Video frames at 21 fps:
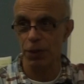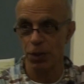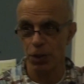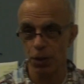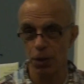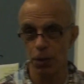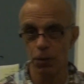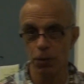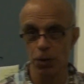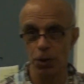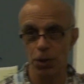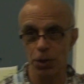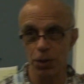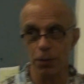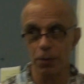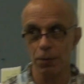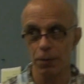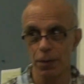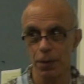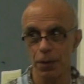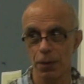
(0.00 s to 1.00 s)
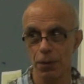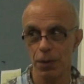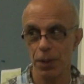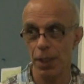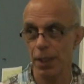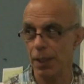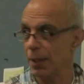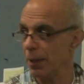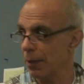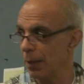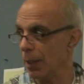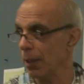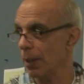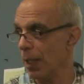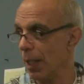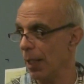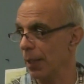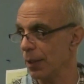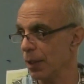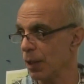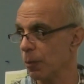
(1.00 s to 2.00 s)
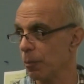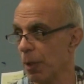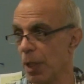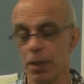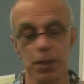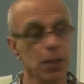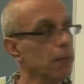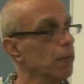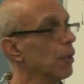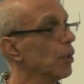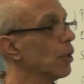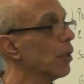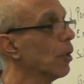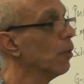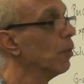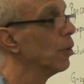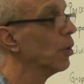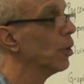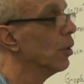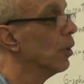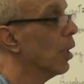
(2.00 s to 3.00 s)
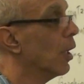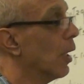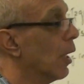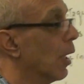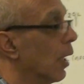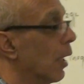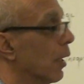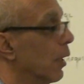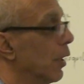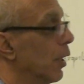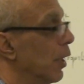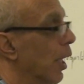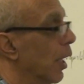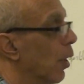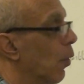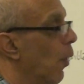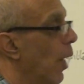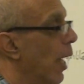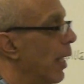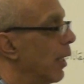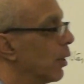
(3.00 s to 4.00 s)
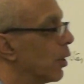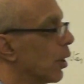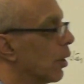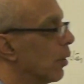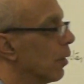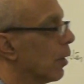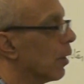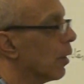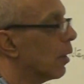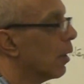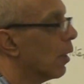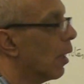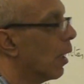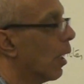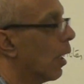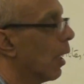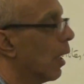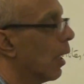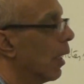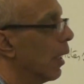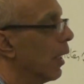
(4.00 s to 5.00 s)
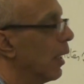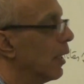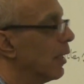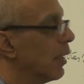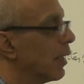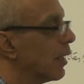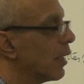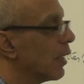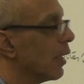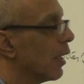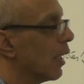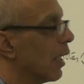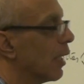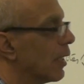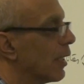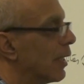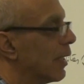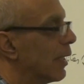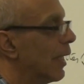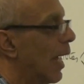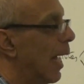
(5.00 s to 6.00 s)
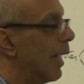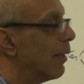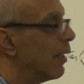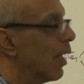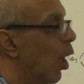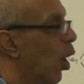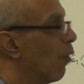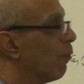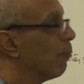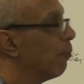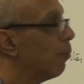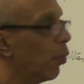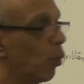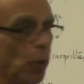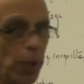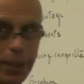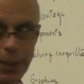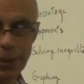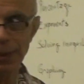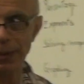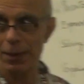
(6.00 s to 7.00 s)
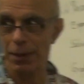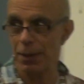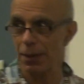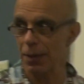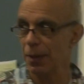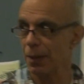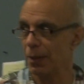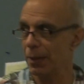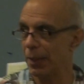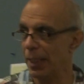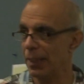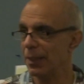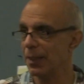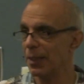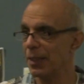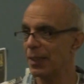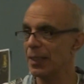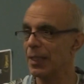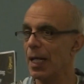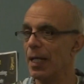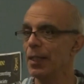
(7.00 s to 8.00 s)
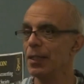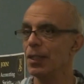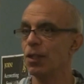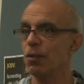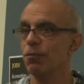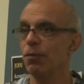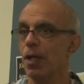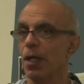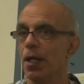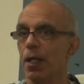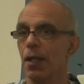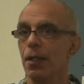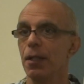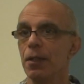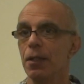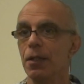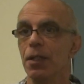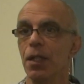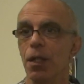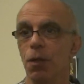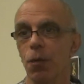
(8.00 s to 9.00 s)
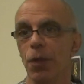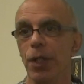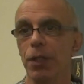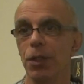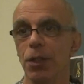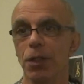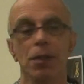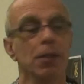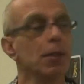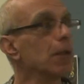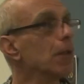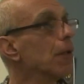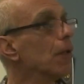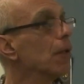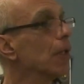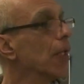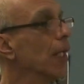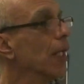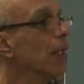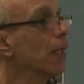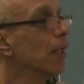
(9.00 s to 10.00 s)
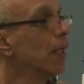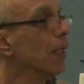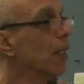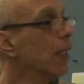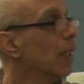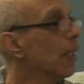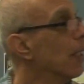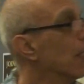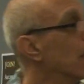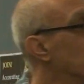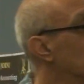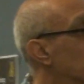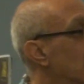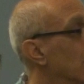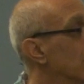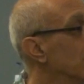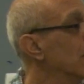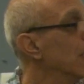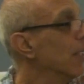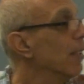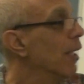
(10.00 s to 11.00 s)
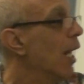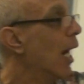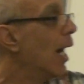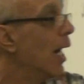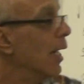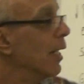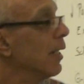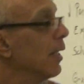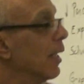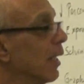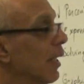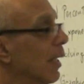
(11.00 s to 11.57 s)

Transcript: solution. Okay, the line is part of the solution. The equation is a set of points that satisfy the equation. Okay, the line